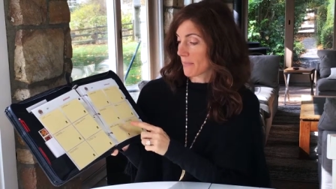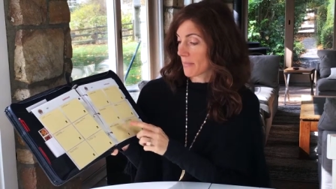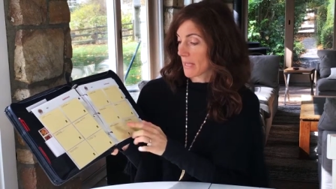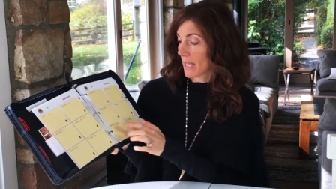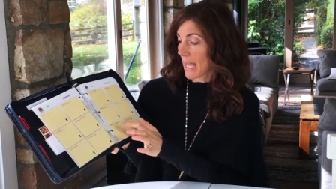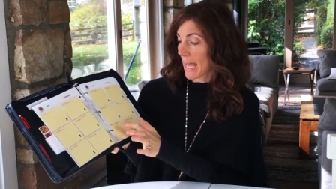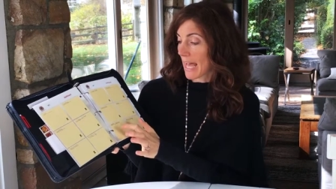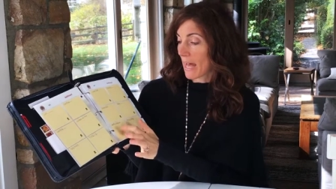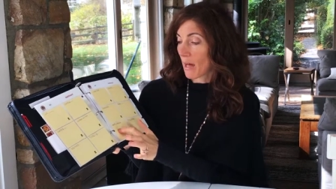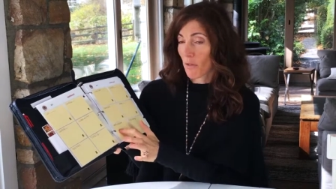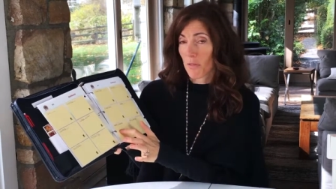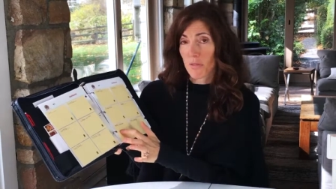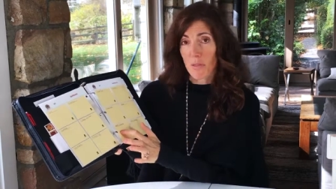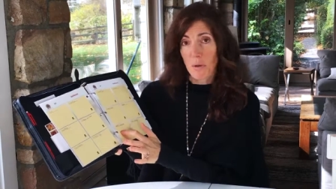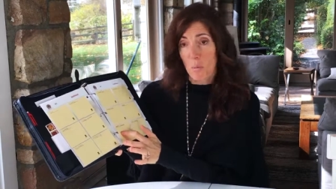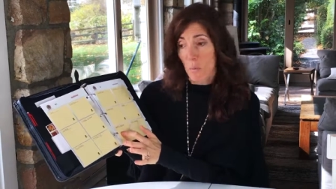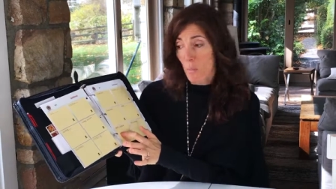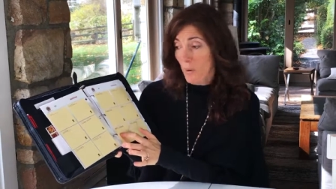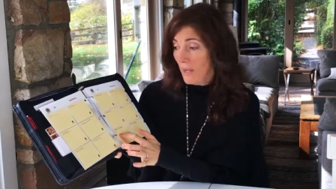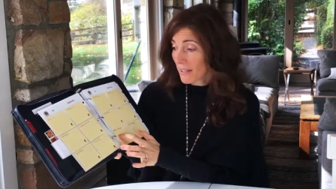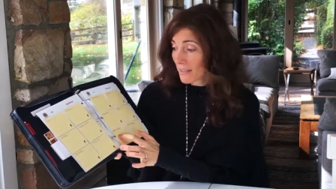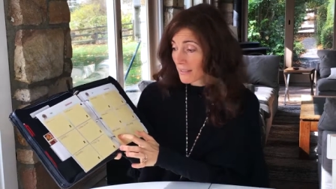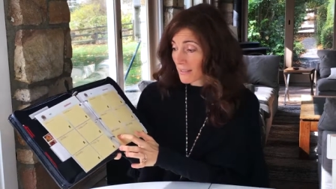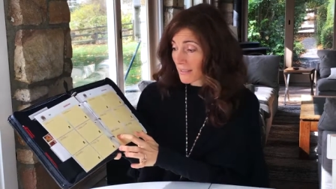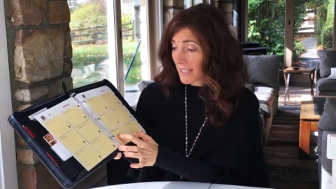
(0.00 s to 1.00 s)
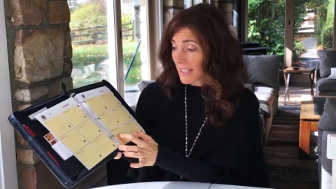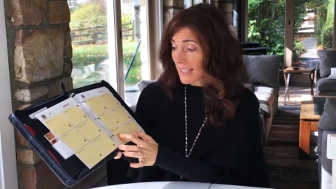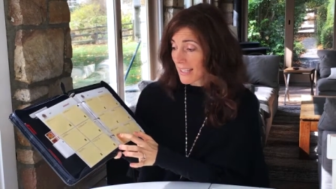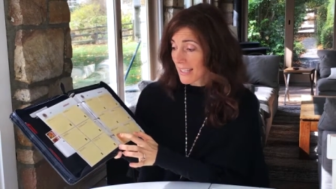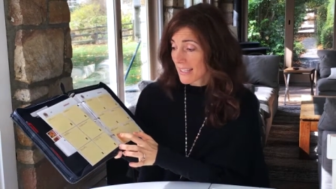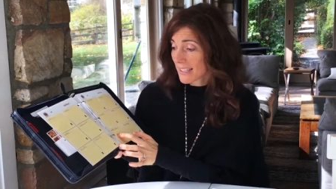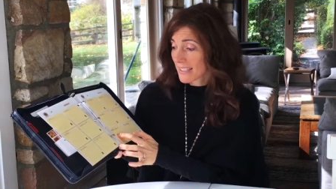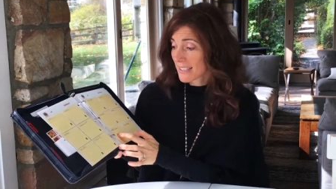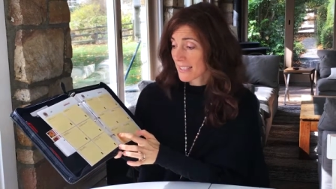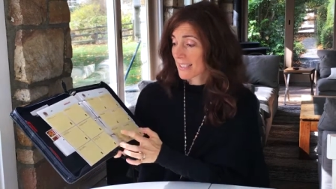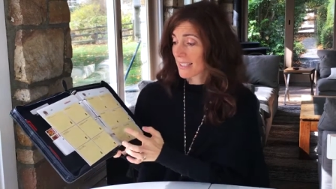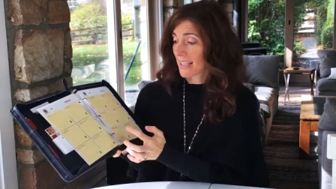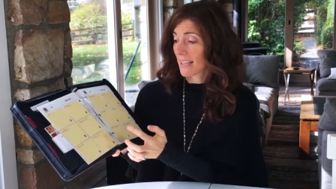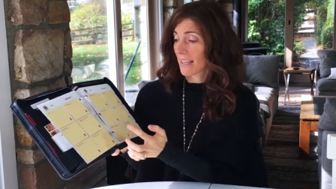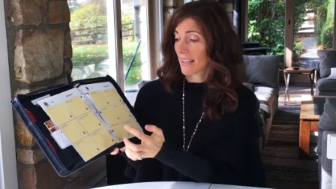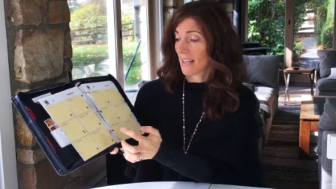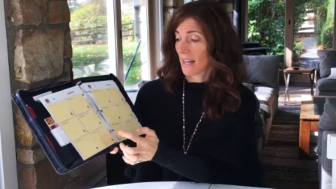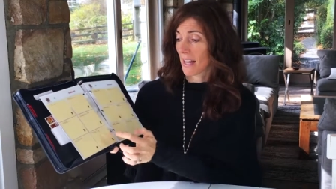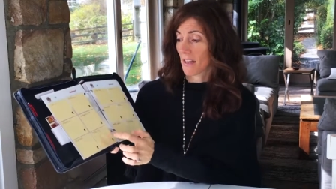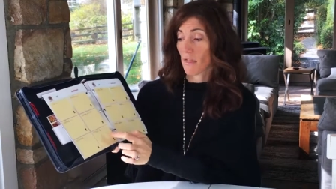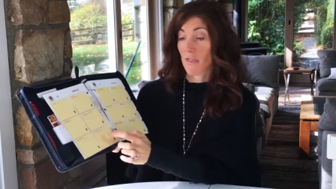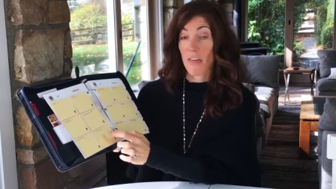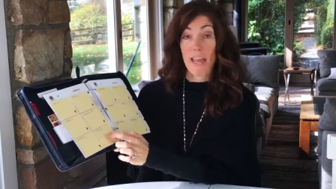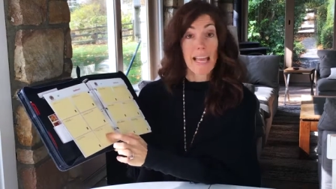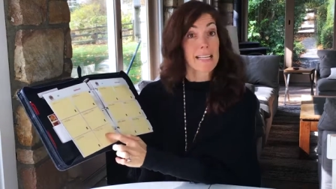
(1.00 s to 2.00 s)
health and wellness,
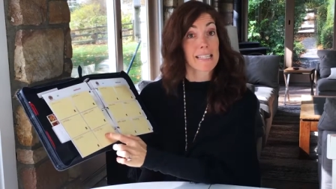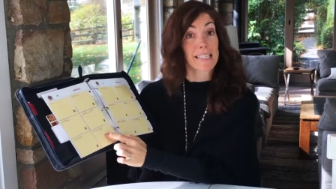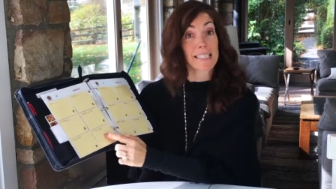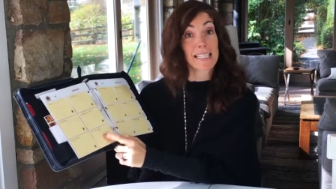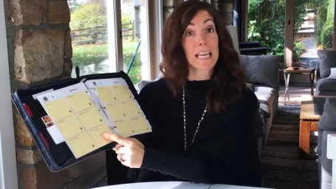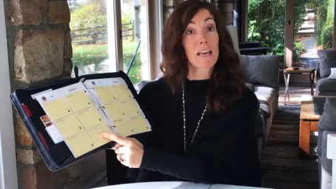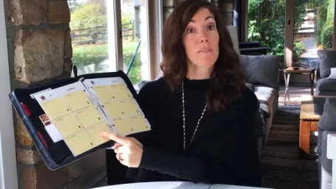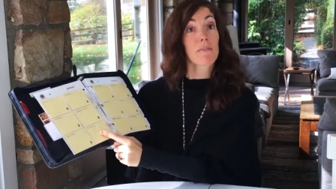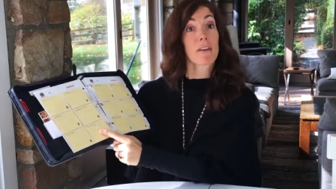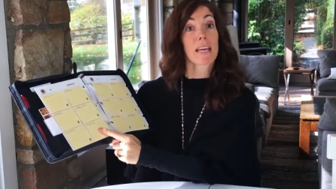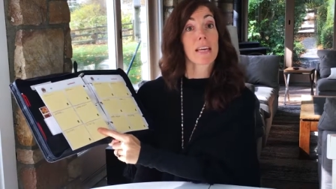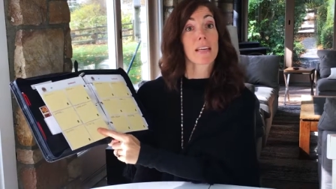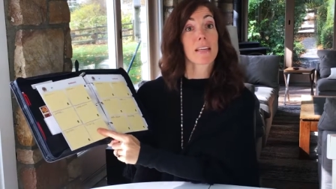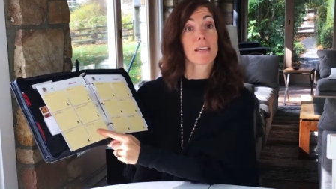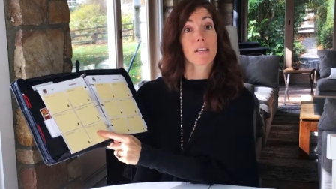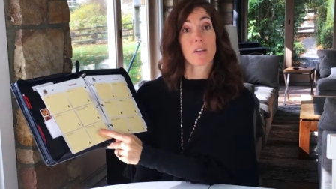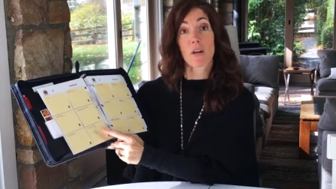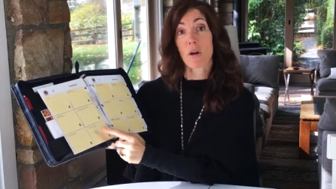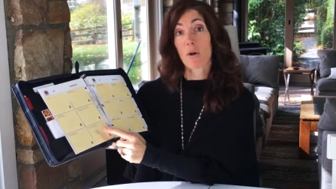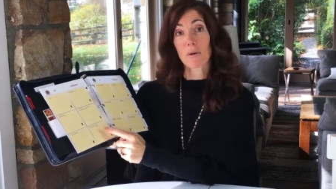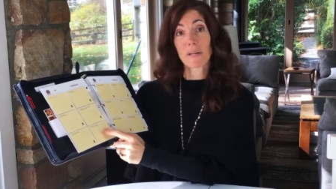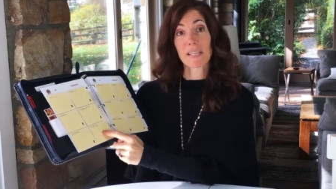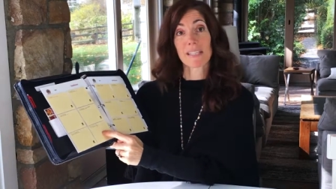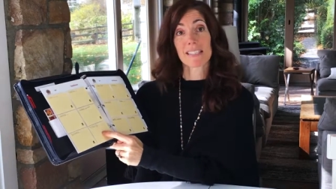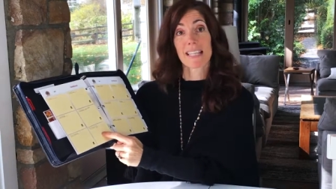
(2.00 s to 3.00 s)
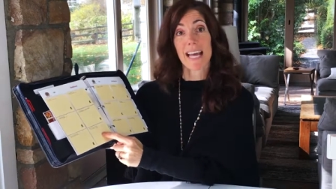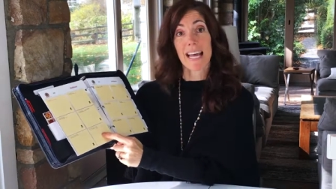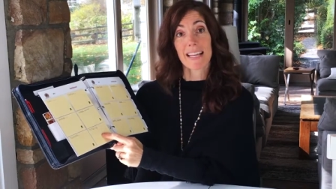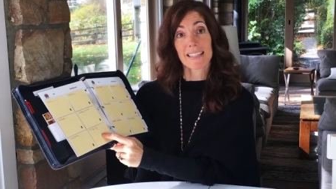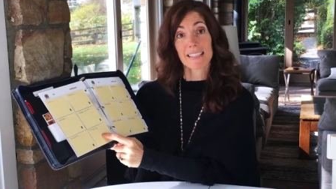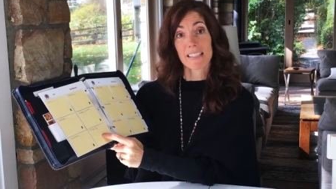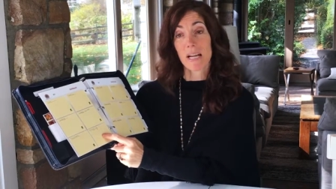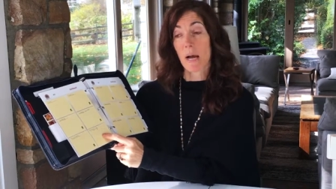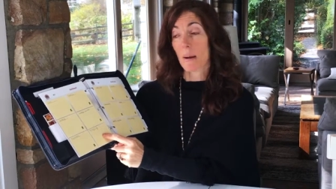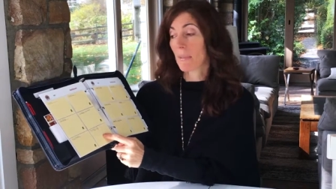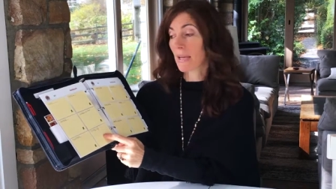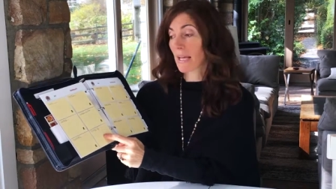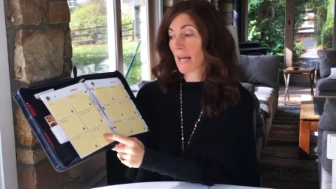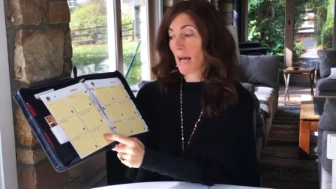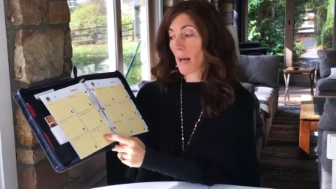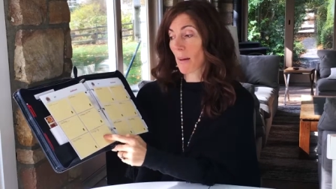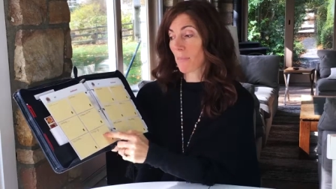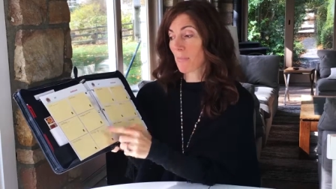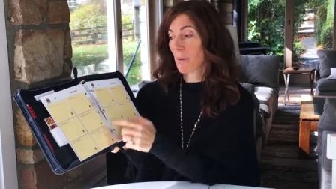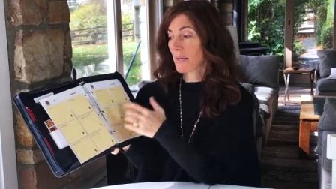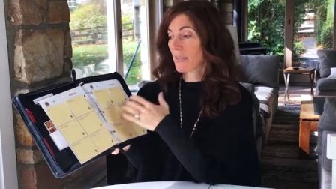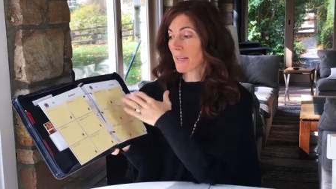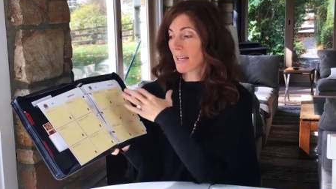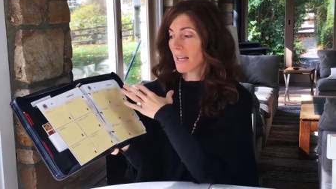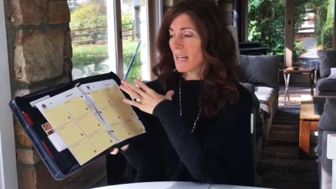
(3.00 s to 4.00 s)
Thanksgiving, because that's coming up.
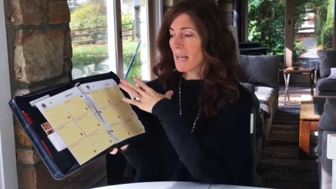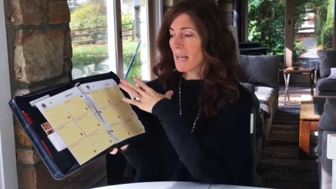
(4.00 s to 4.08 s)
And